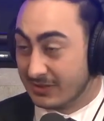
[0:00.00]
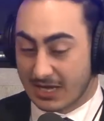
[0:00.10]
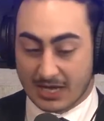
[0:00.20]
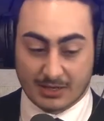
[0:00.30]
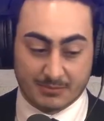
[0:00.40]

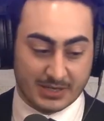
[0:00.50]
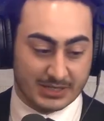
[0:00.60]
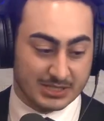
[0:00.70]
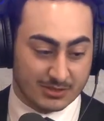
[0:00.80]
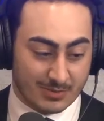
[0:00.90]

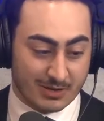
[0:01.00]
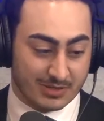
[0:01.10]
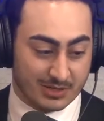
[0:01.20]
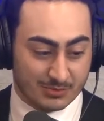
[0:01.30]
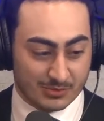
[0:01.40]
Unless you're maybe
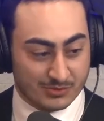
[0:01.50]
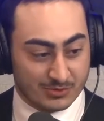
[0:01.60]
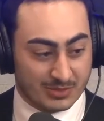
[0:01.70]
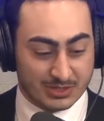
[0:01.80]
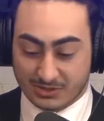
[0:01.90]
in a
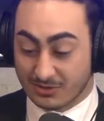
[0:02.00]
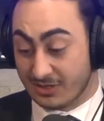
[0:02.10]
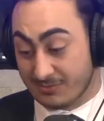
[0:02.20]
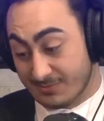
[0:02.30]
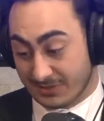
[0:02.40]
boardroom and you're trying
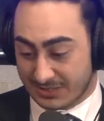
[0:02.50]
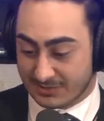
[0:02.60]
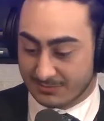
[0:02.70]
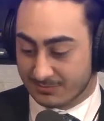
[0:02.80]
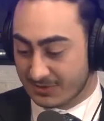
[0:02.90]
to play
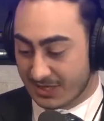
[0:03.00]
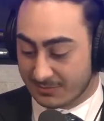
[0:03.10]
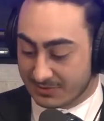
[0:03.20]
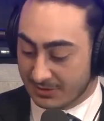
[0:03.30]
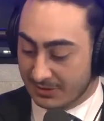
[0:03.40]
some
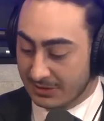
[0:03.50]
games.